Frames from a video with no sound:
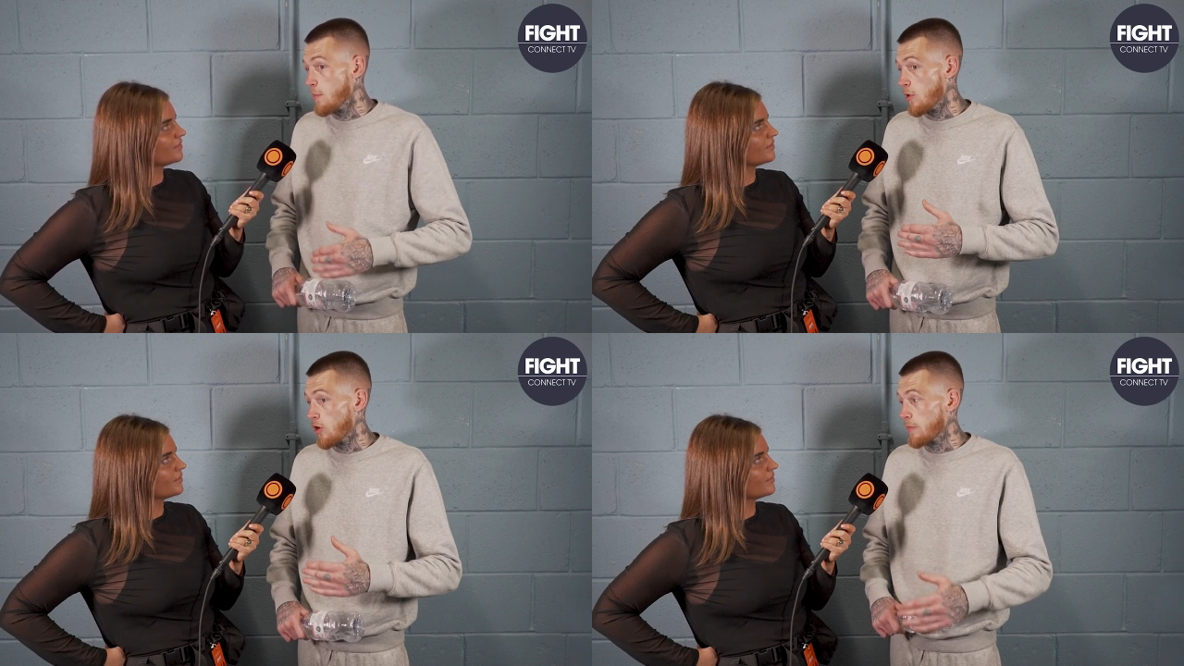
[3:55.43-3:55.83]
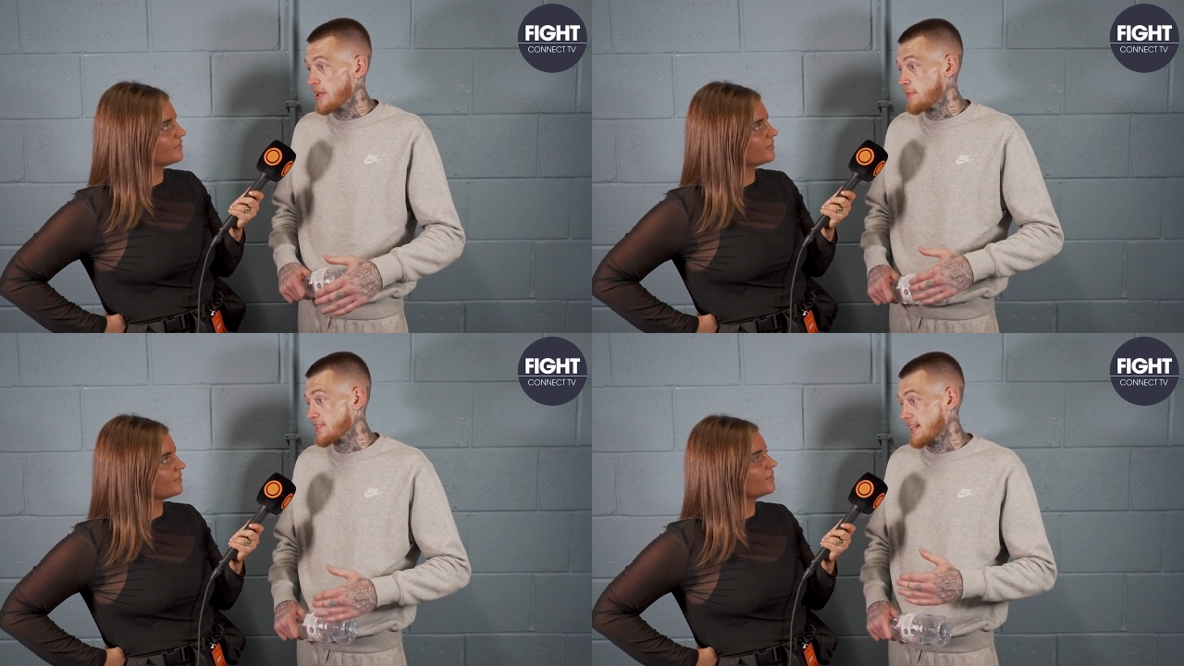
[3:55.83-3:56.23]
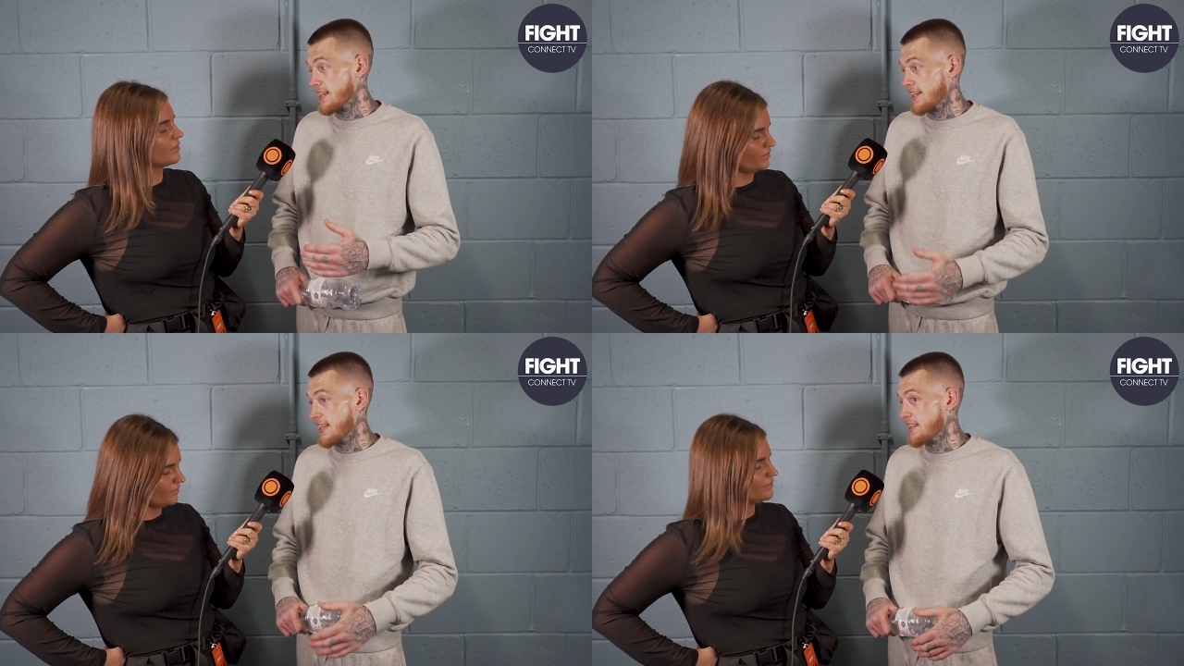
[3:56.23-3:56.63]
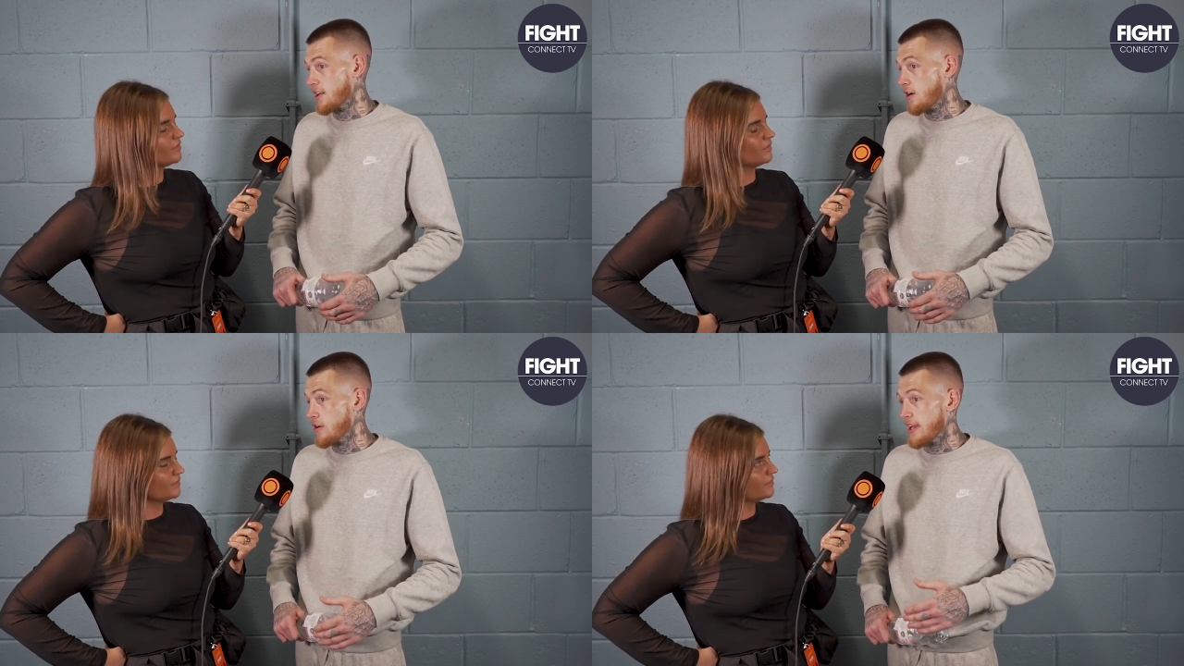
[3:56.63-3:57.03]
Speaker 1: more people start to get to
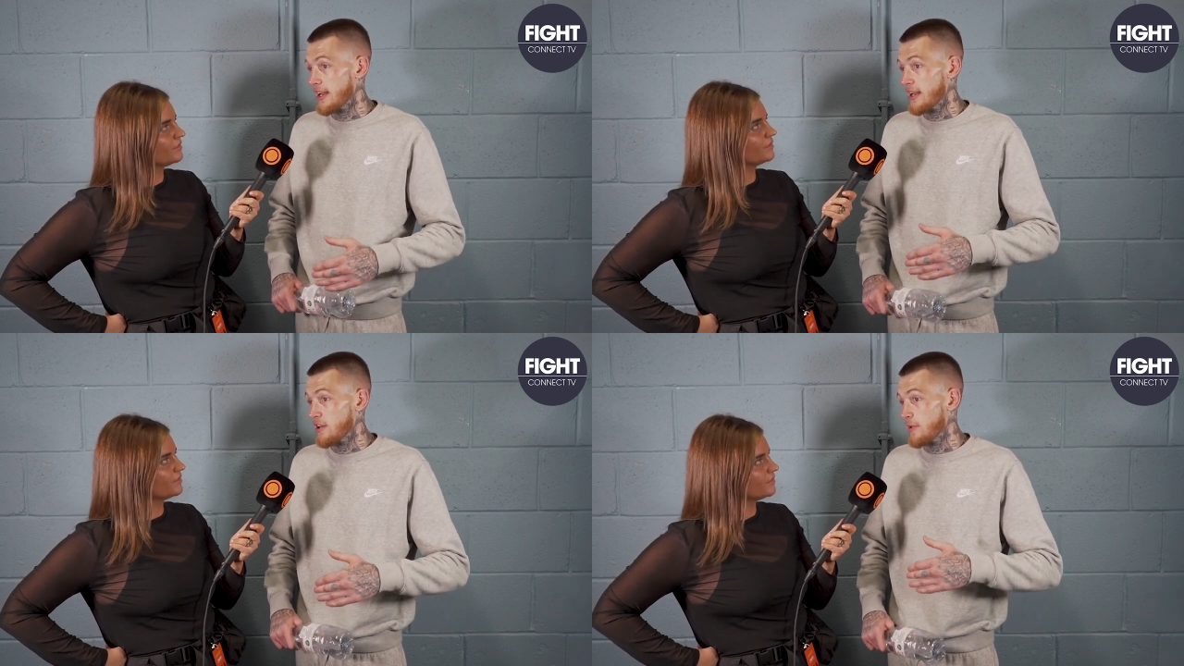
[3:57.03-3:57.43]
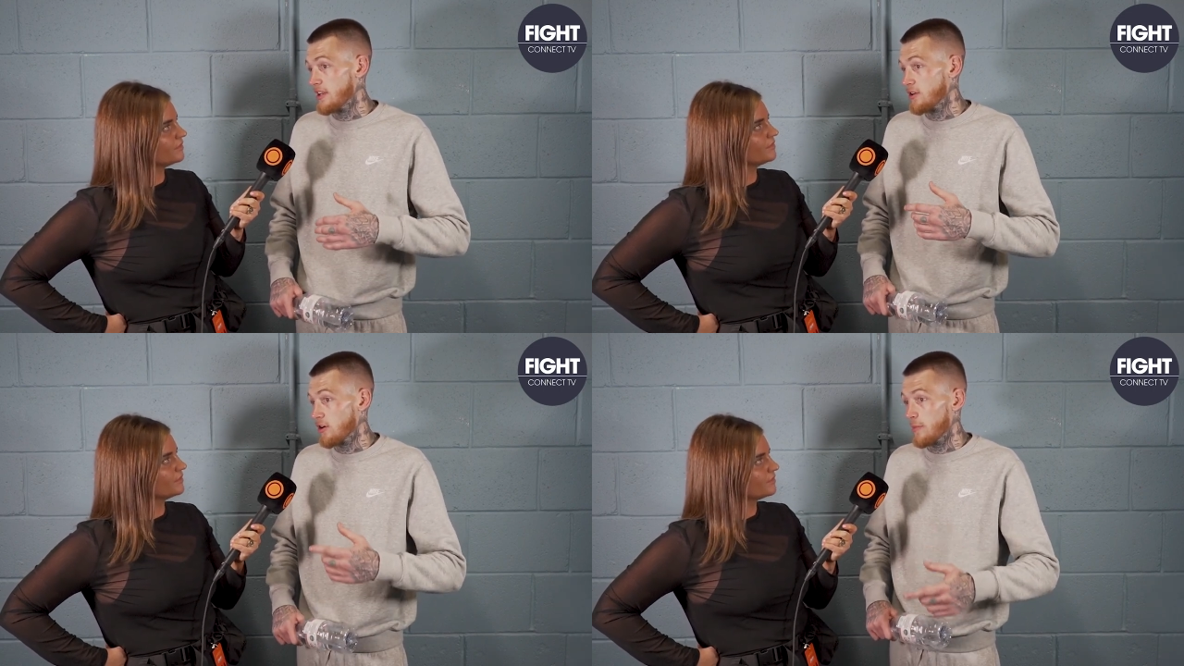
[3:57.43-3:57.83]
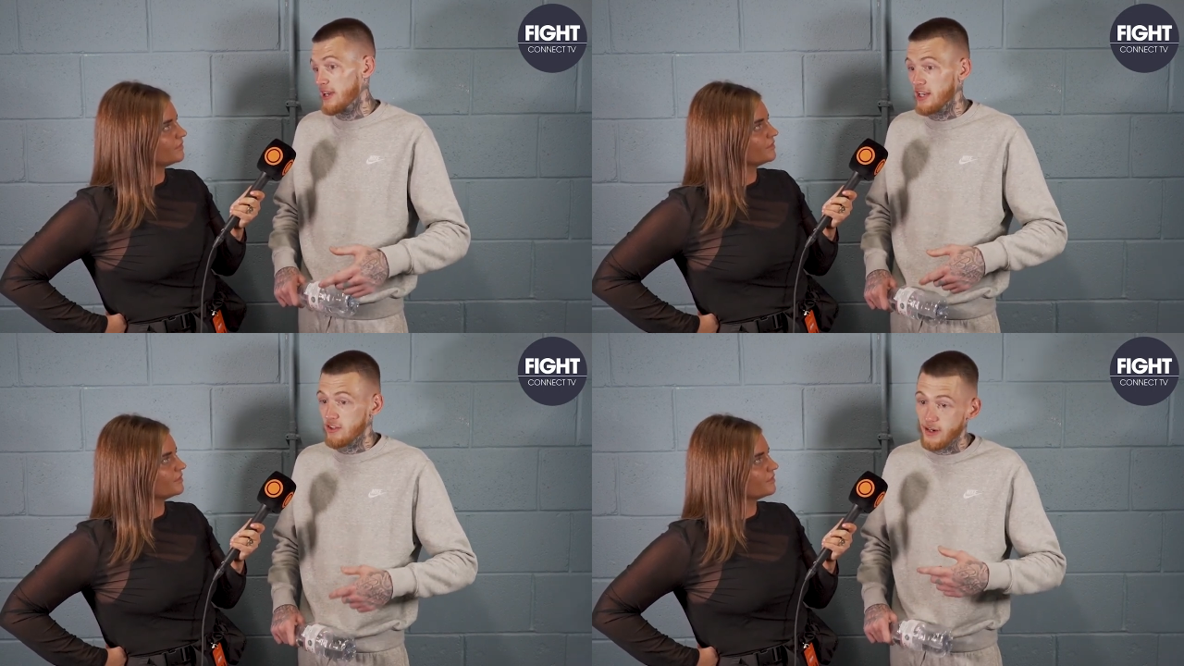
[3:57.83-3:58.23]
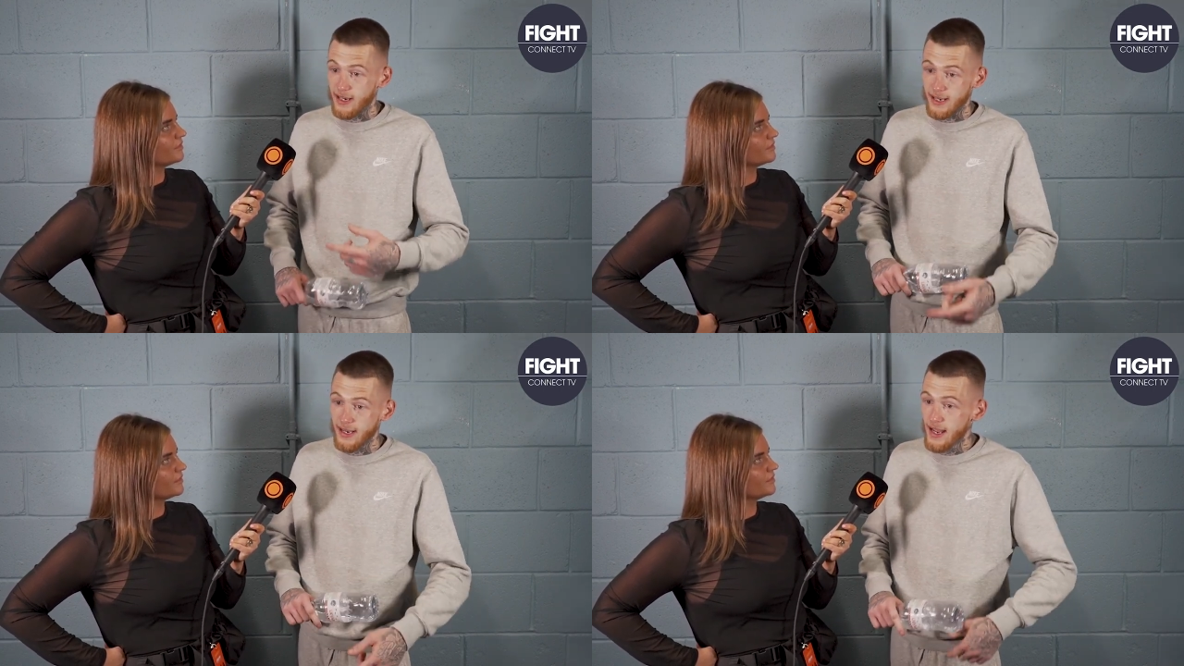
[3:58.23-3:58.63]
know you, and then you win the European
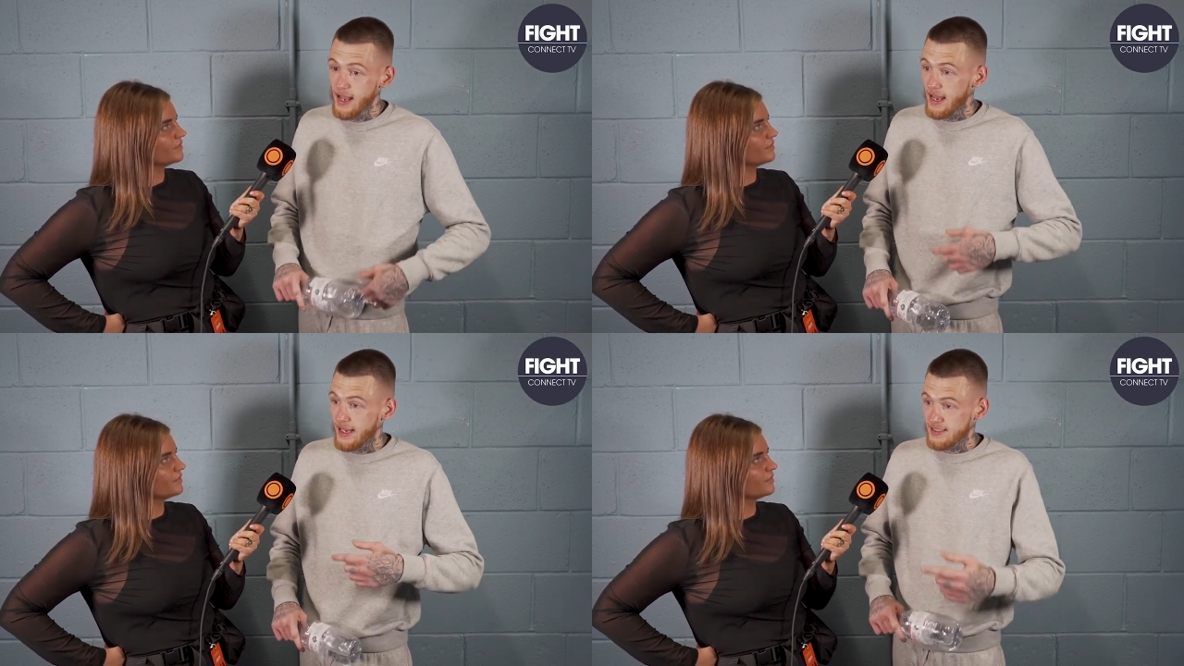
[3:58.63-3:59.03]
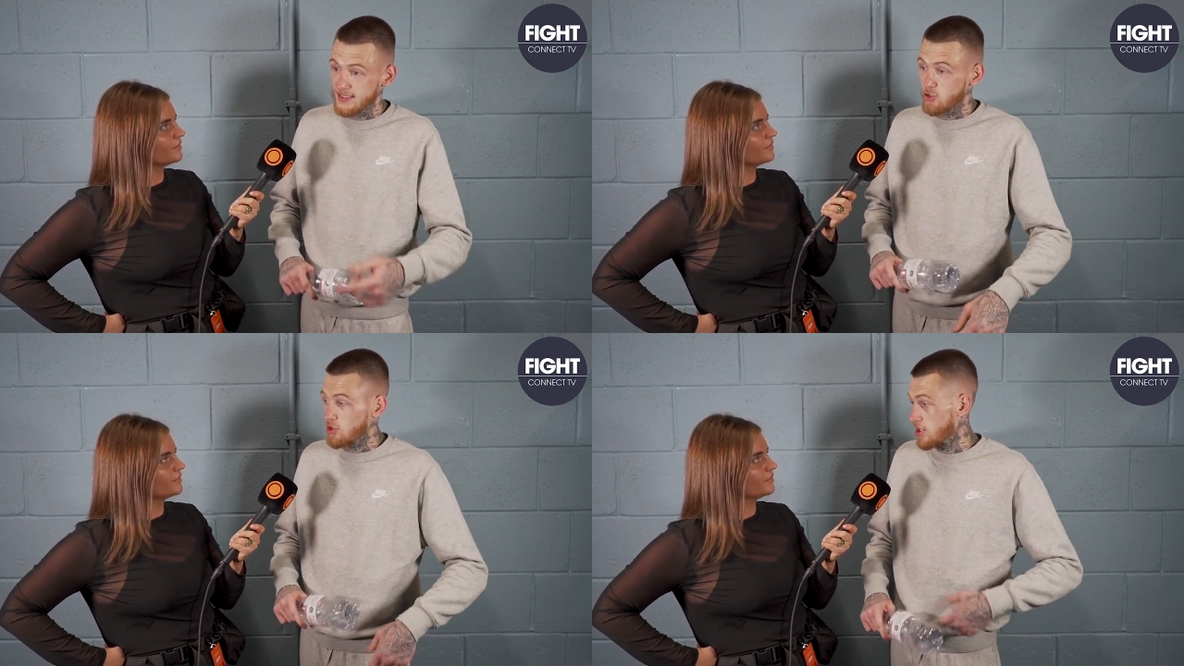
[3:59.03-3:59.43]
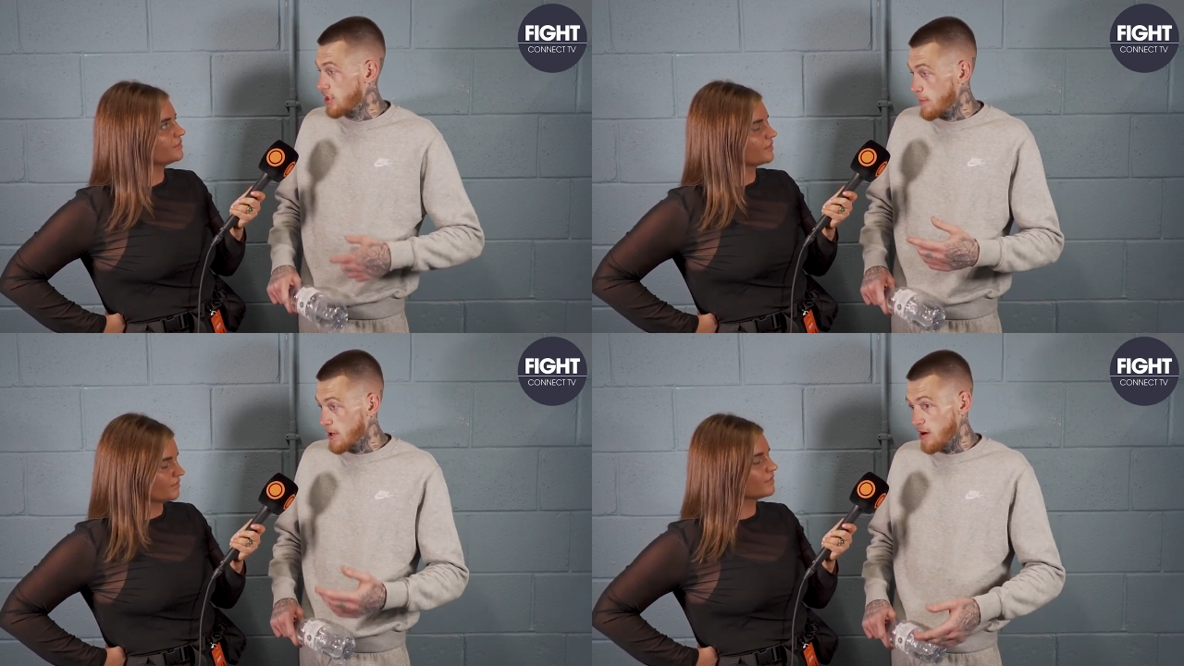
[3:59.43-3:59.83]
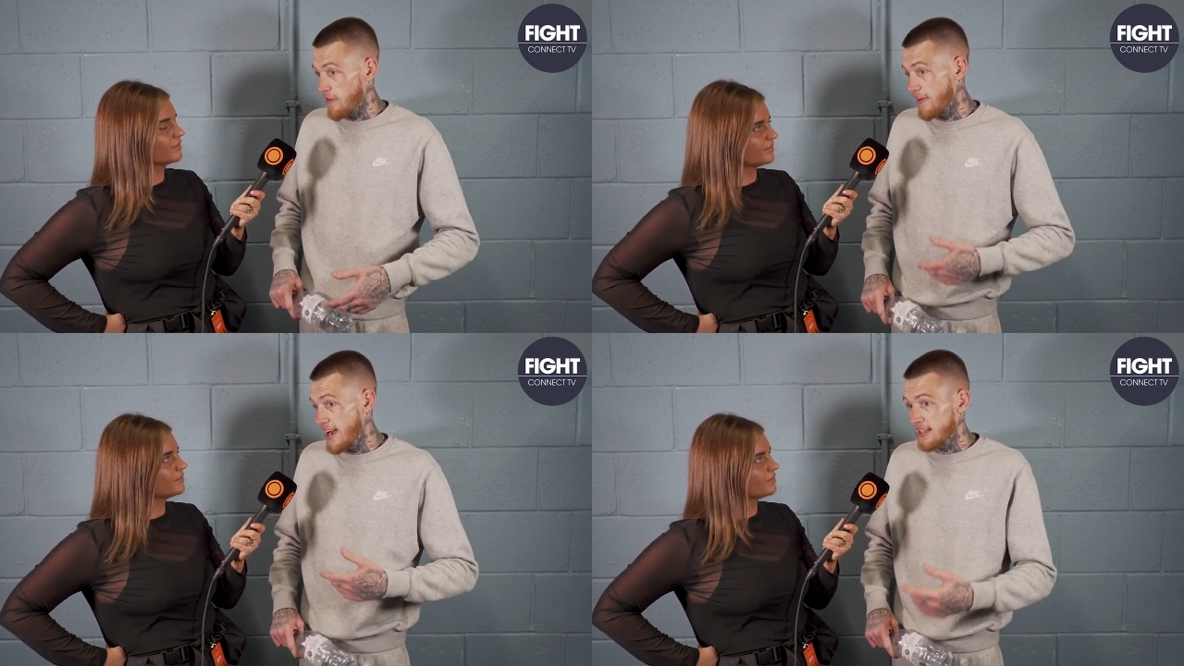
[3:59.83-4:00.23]
title, and it's just a domino
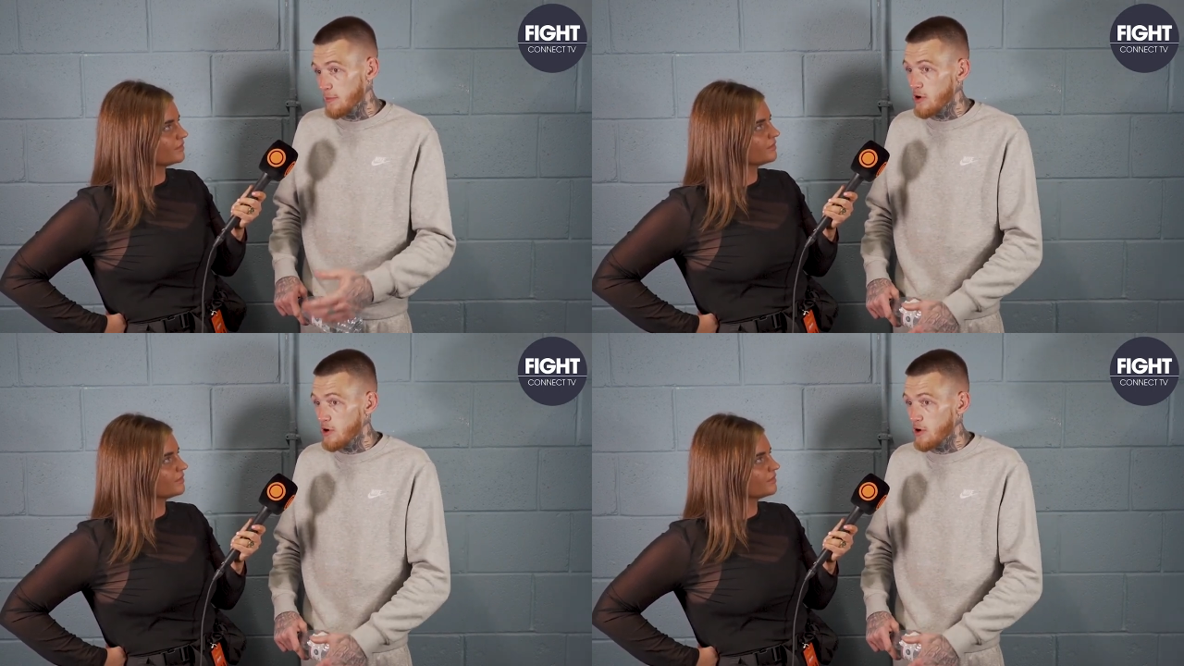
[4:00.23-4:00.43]
effect, and